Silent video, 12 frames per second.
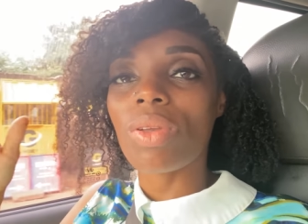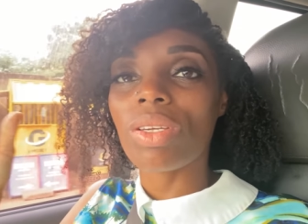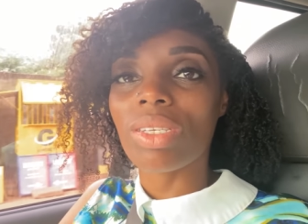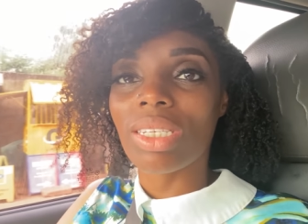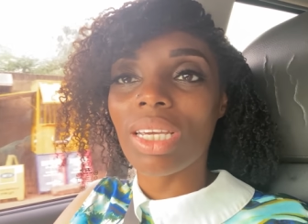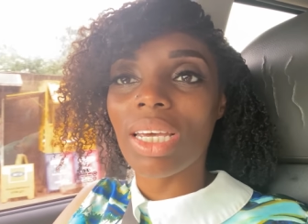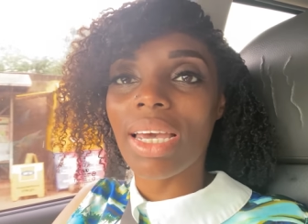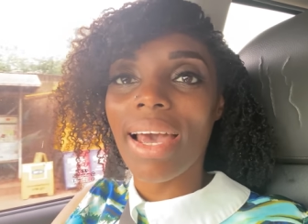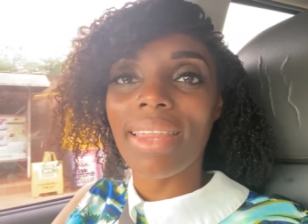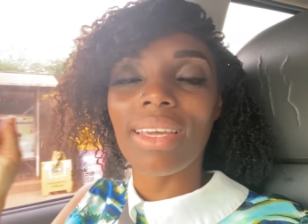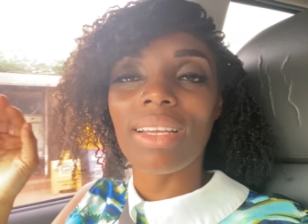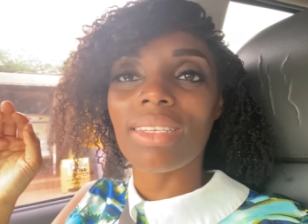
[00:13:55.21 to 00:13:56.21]
you see it
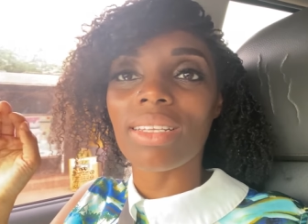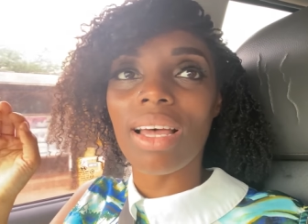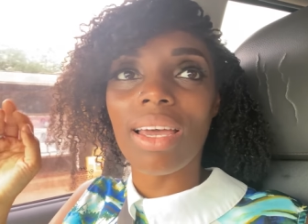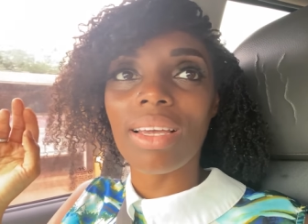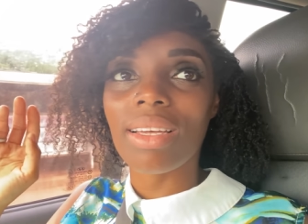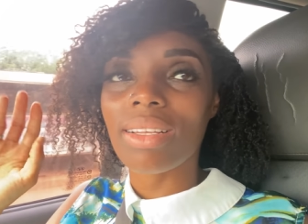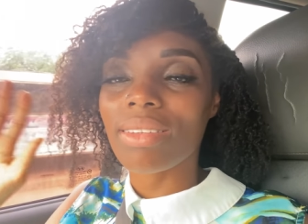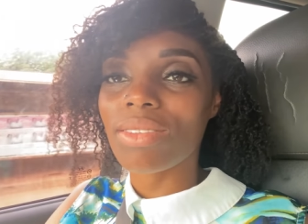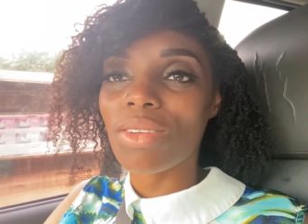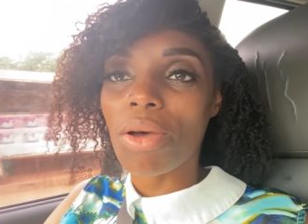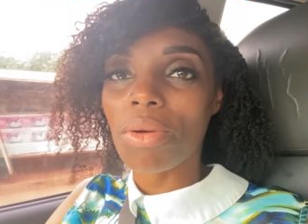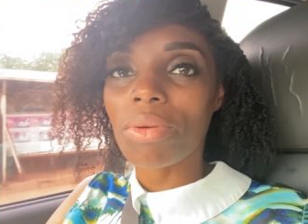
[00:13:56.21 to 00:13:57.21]
and then it's like,
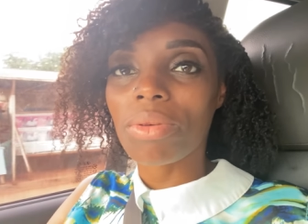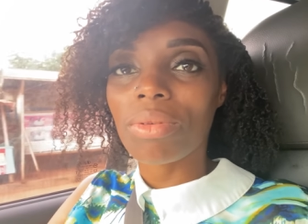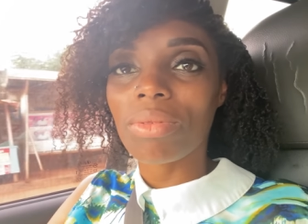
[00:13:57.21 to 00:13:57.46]
no,